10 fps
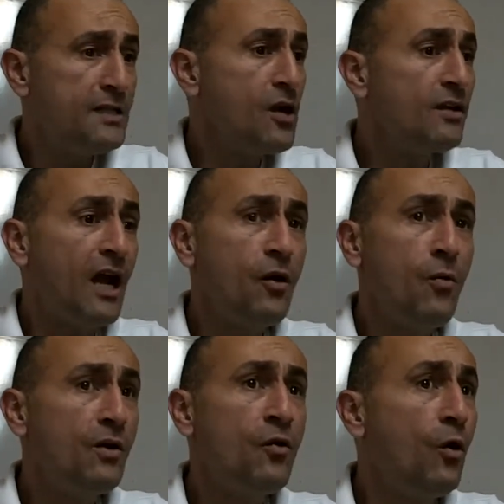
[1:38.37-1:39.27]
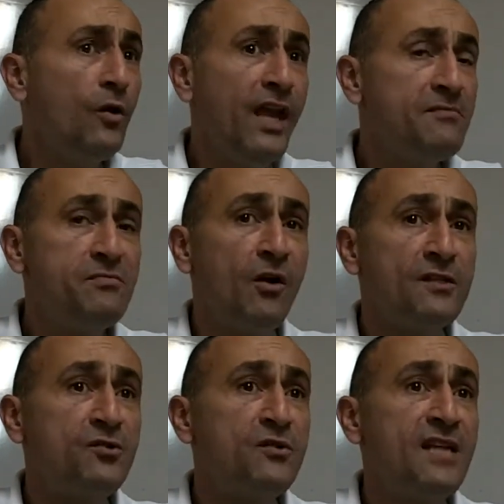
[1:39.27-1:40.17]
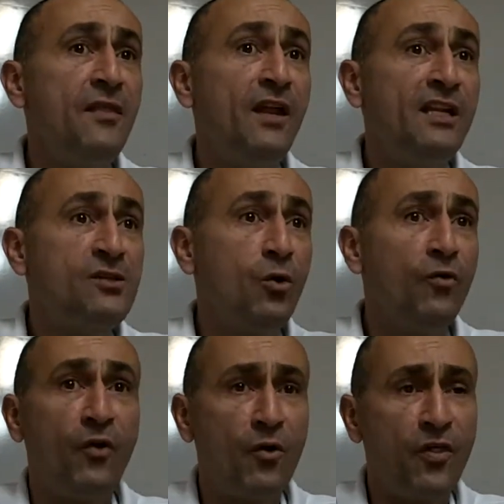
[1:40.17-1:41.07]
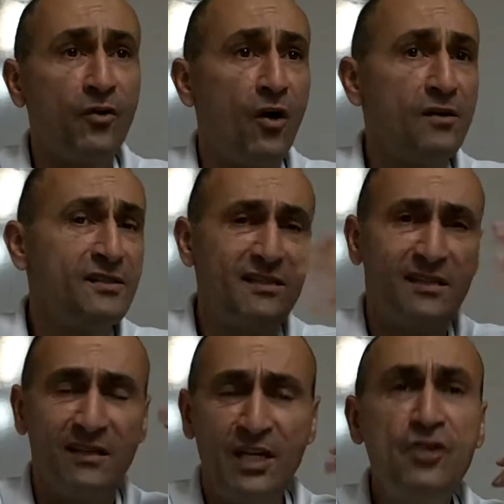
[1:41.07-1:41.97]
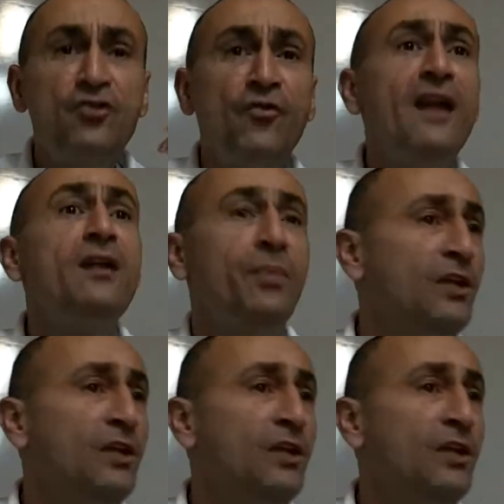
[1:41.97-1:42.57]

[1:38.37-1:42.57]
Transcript: It's not, I don't want to call names, because to say that it's all for Orthodox is an incredibly,